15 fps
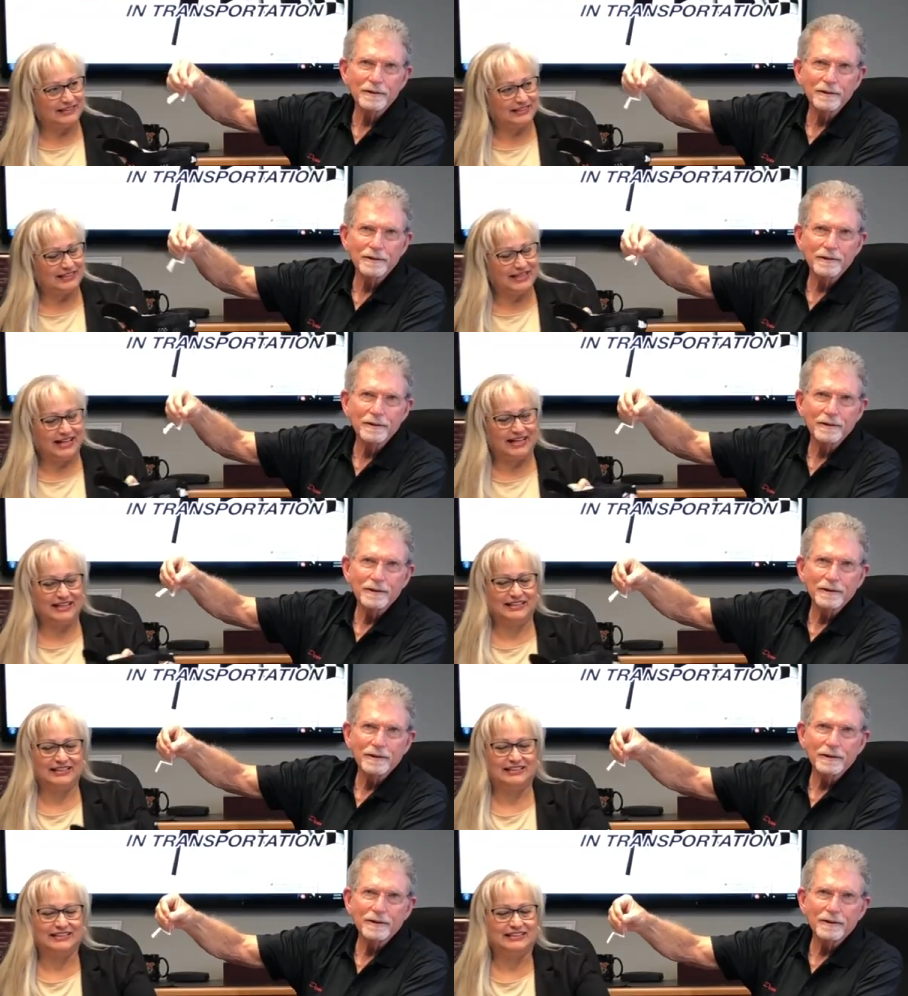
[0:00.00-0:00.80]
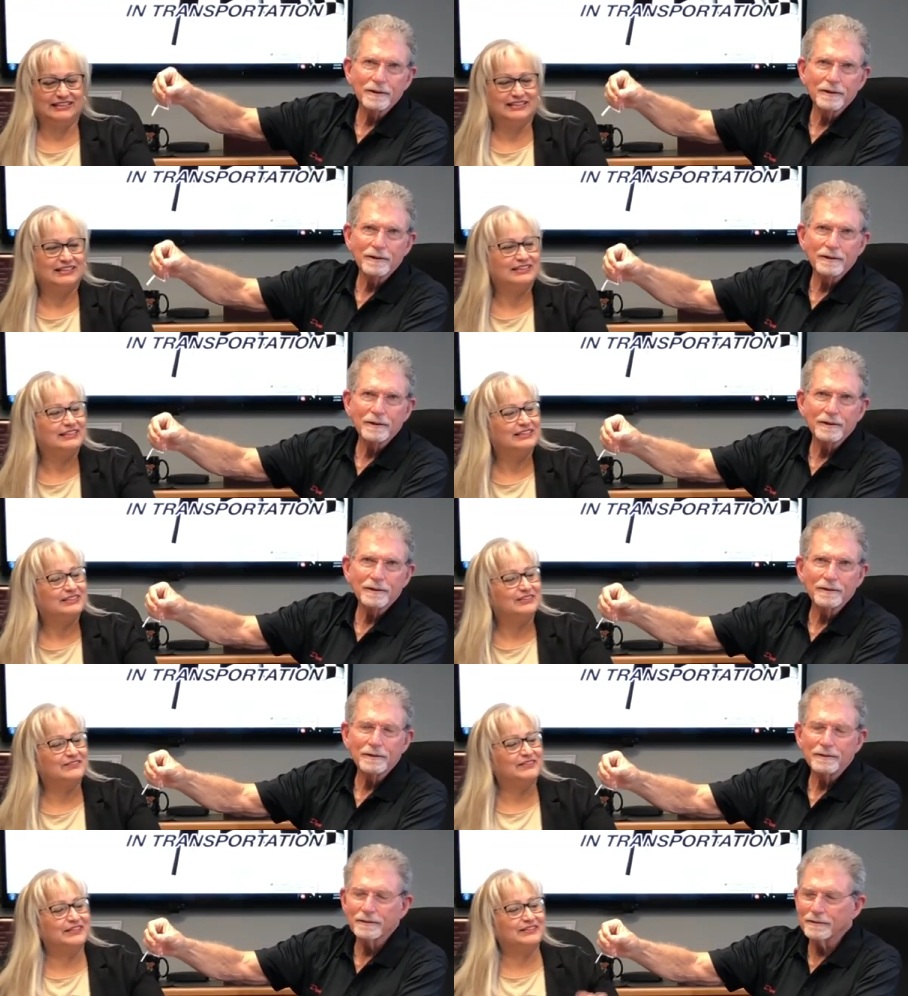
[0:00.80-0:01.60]
Speaker 1: Yeah.
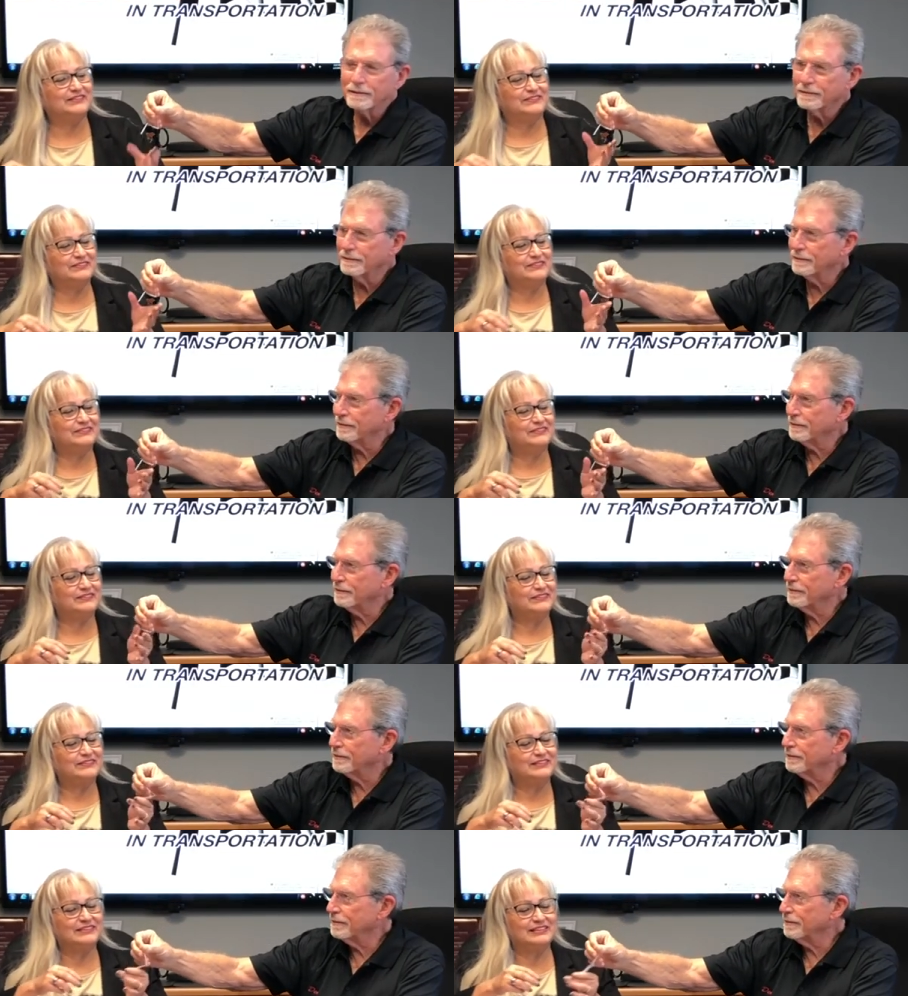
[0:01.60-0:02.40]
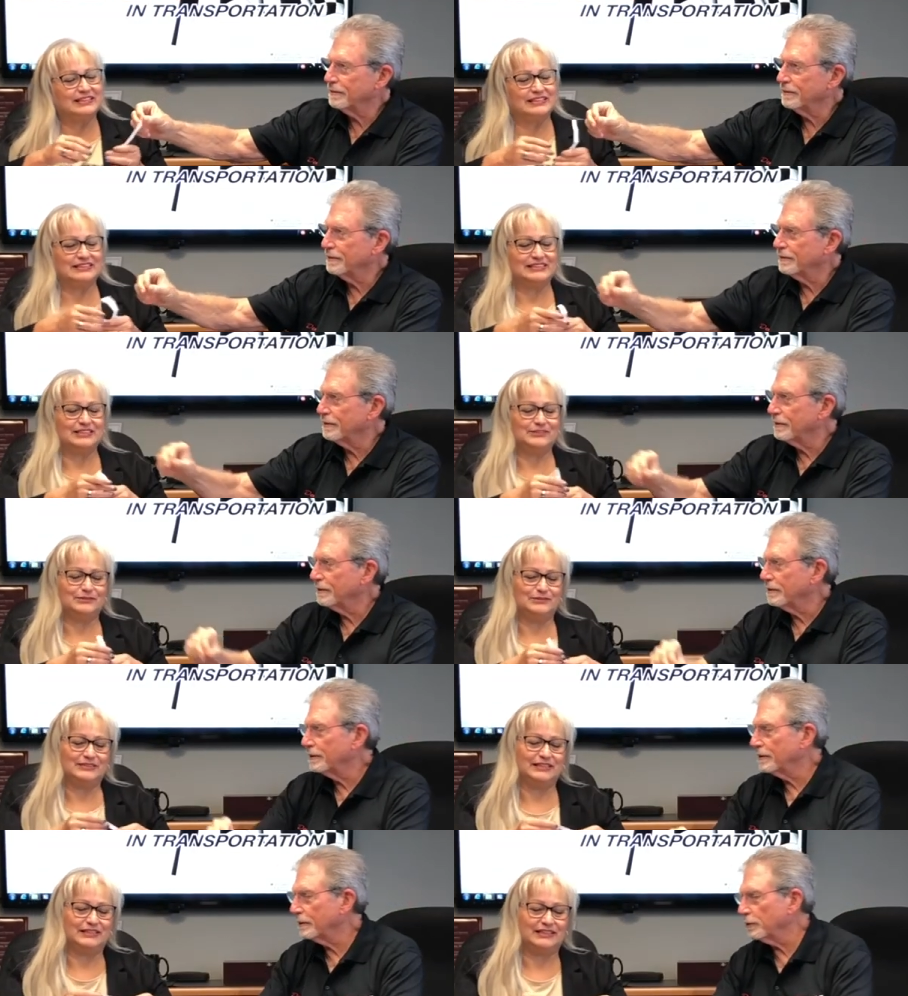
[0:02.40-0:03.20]
You want to, let's see
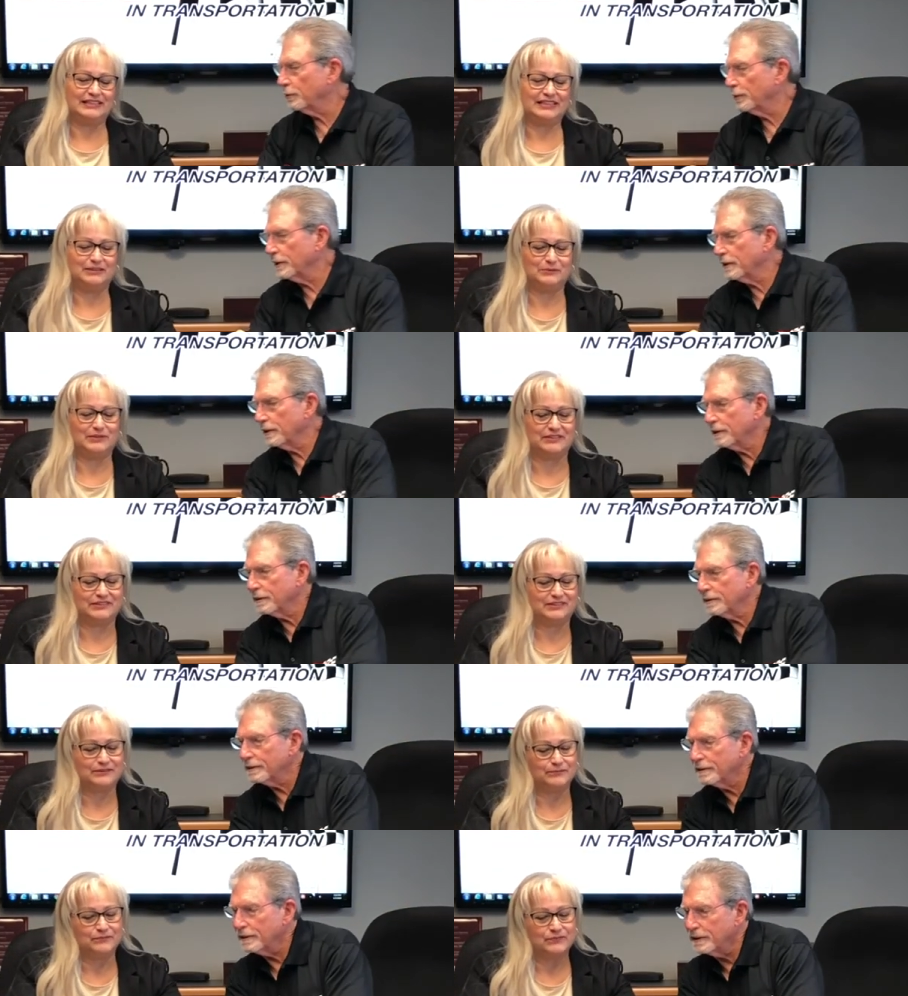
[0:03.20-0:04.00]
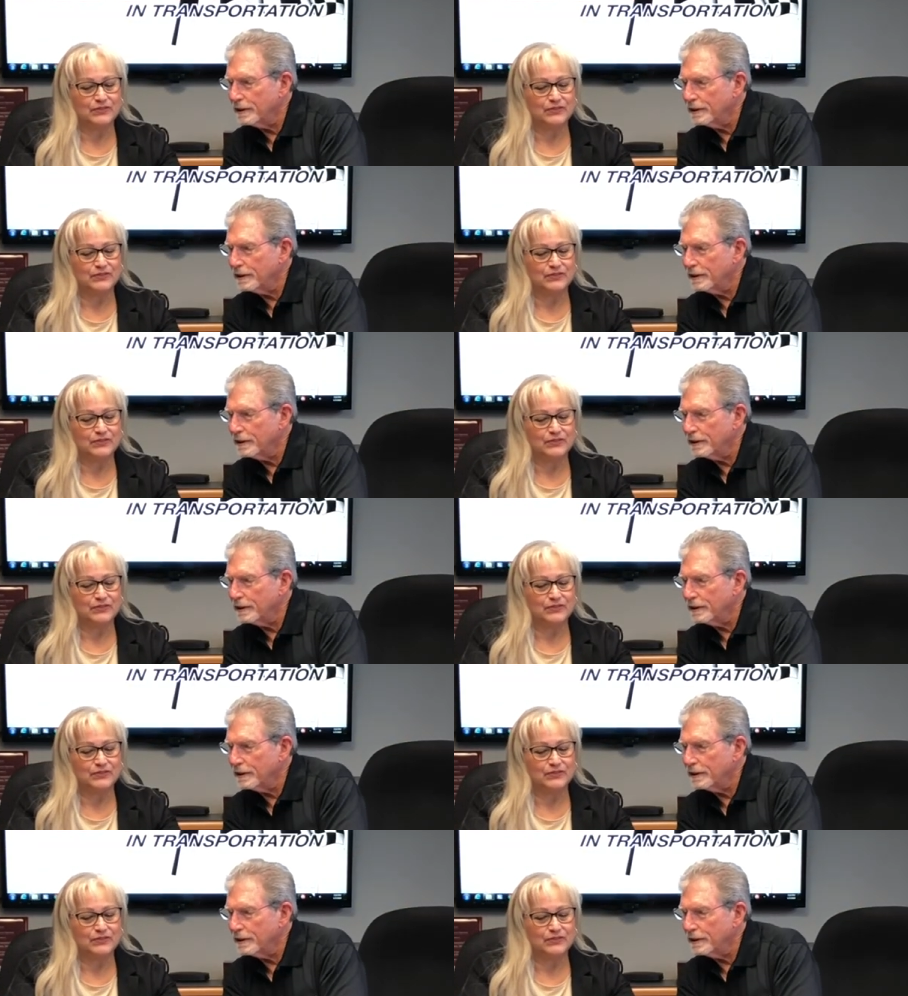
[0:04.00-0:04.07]
who's the lucky winner.